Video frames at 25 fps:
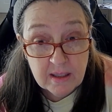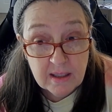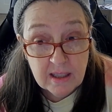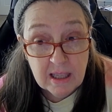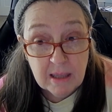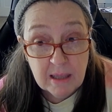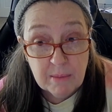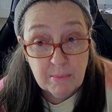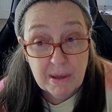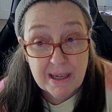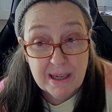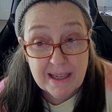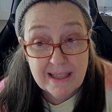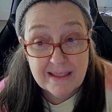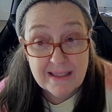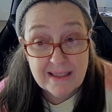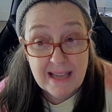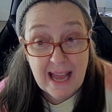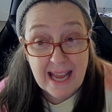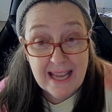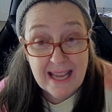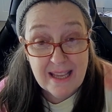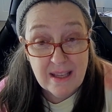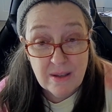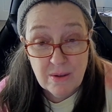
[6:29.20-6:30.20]
But
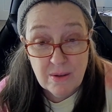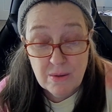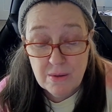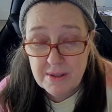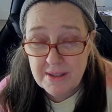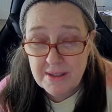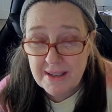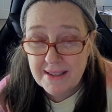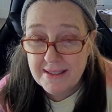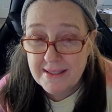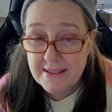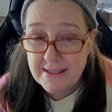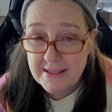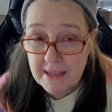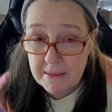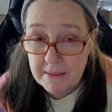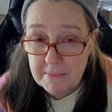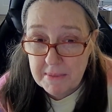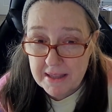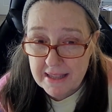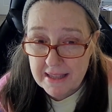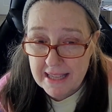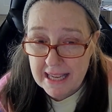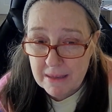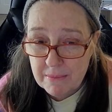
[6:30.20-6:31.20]
I used some
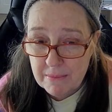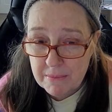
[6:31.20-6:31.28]
of that